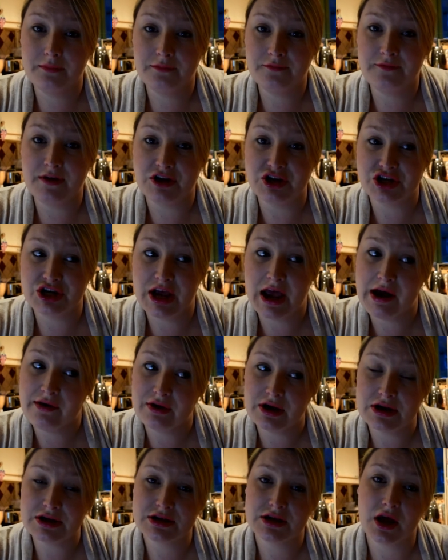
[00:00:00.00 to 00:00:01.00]

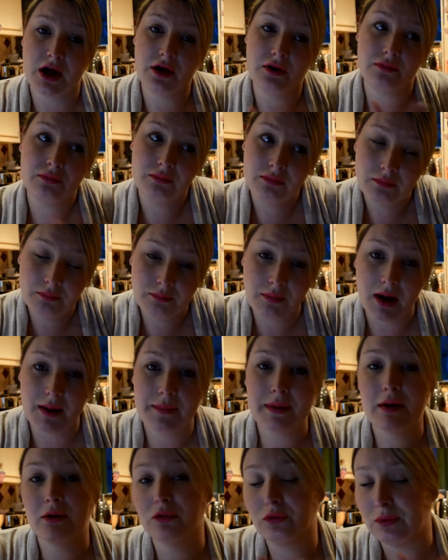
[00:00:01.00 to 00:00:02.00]
vegetarian, so my
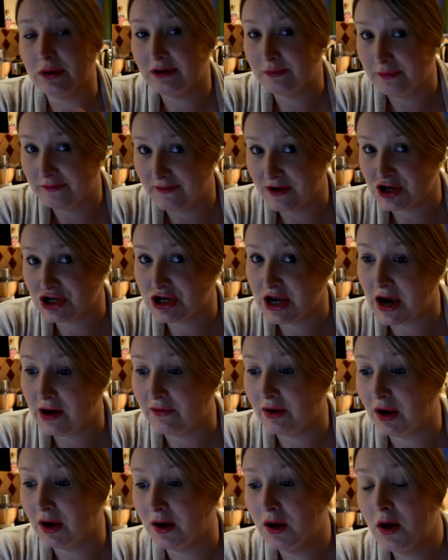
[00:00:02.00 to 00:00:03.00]
meals need to be
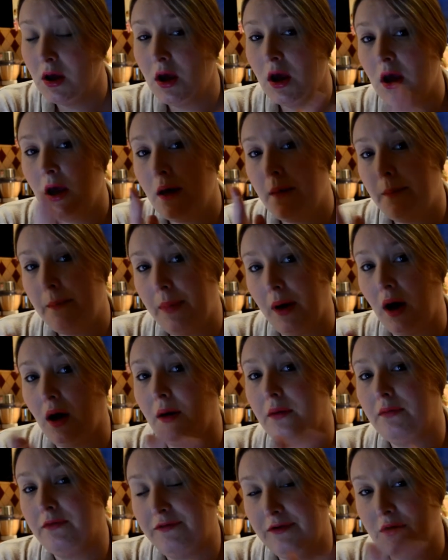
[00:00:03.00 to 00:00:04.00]
vegetarian,
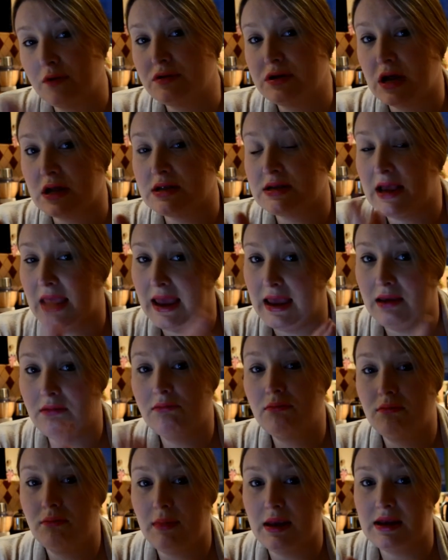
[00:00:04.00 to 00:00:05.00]
but Phil does eat
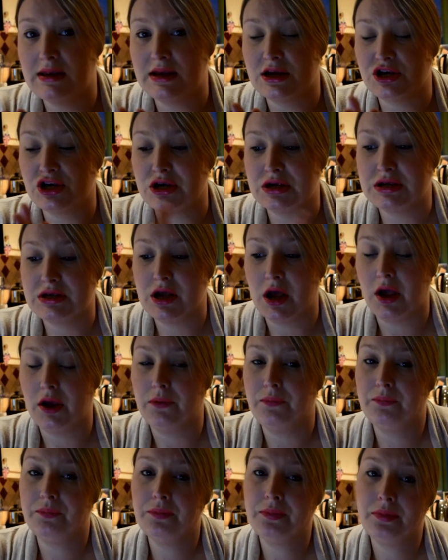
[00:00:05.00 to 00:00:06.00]
meat dishes,
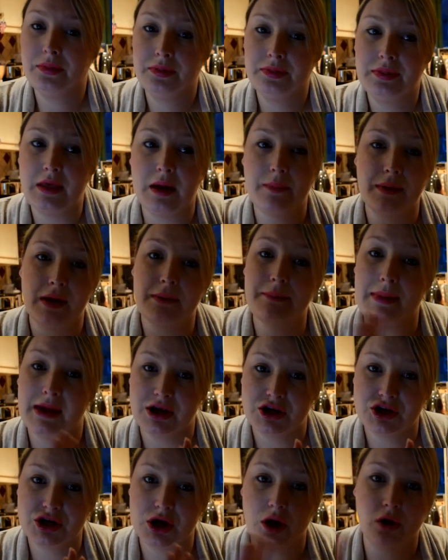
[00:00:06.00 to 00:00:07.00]
so there'll be a
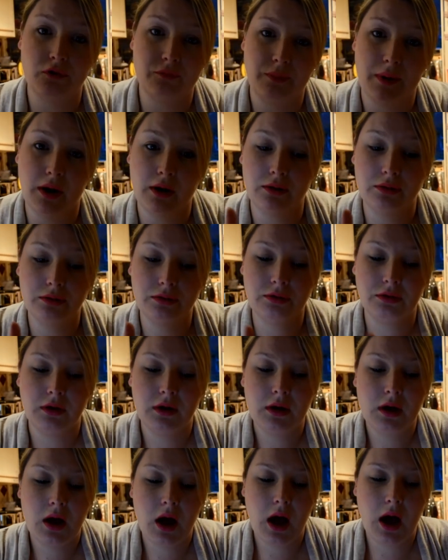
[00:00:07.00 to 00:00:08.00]
mixture of both
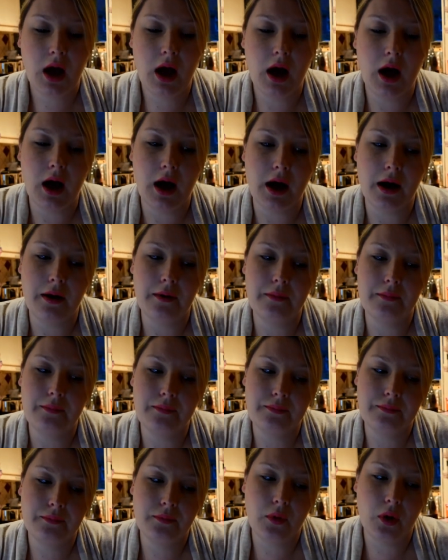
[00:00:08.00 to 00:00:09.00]

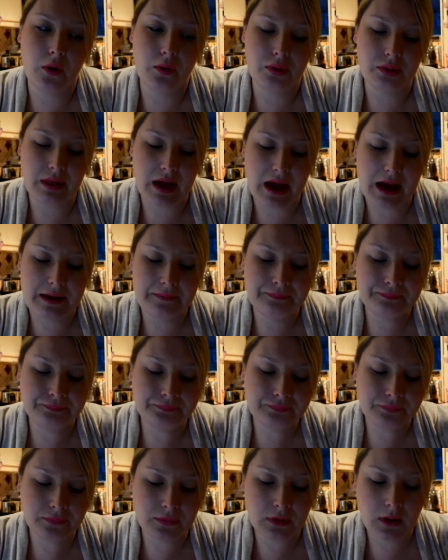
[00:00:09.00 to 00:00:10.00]
on there.
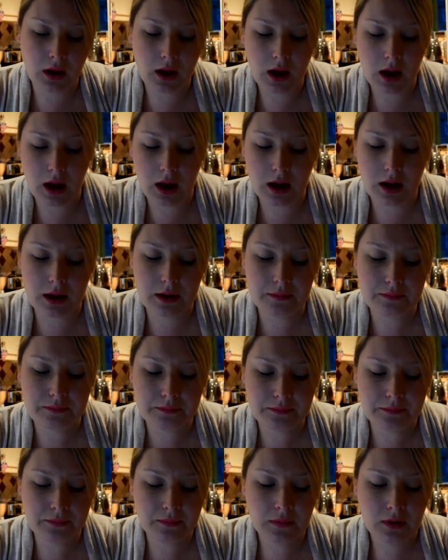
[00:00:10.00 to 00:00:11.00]

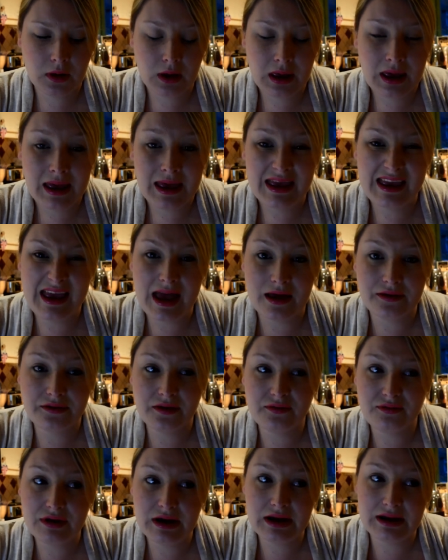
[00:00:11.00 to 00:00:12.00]
Yeah,
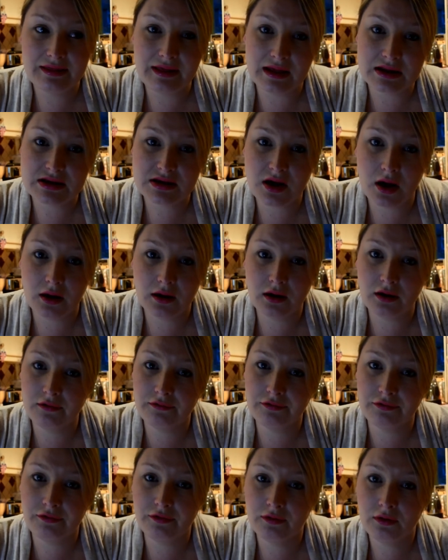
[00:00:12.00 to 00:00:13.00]
so really that's kind
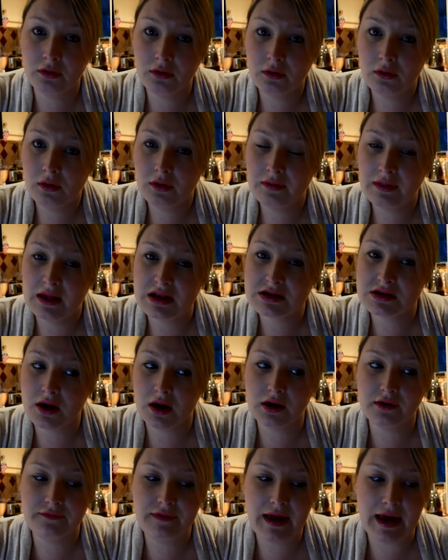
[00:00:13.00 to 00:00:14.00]
of
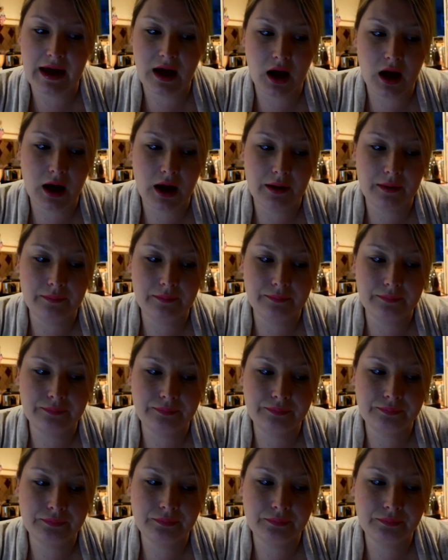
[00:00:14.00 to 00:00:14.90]
it.